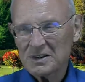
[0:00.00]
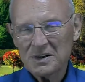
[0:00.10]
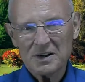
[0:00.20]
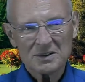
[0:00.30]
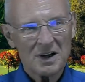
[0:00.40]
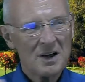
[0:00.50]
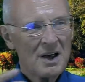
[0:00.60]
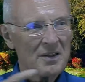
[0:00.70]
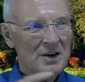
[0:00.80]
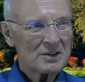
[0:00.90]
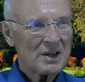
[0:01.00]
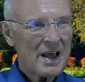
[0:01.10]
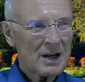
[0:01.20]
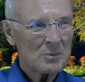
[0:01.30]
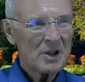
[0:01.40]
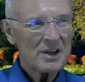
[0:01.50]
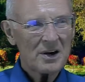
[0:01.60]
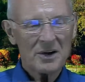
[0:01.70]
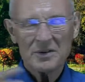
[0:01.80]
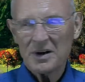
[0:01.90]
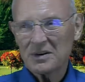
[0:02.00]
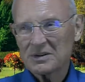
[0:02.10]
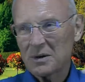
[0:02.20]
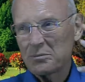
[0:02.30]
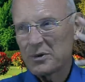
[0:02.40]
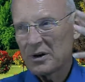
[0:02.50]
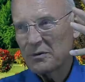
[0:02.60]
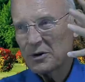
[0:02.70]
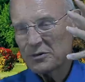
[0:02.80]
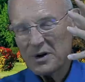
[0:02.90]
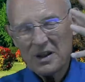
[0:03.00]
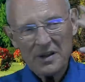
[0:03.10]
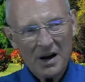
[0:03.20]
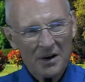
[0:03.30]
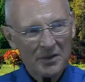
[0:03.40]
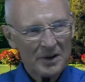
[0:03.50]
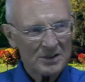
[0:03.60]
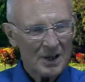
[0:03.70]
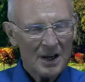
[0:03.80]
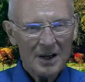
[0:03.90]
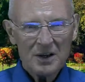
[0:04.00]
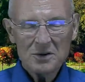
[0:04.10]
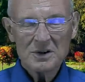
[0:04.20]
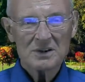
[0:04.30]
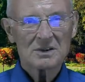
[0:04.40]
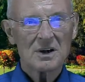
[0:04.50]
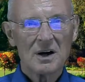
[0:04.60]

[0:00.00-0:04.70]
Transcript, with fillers: and there's a there's an animal here, and there's a beautiful tree there, and there's you just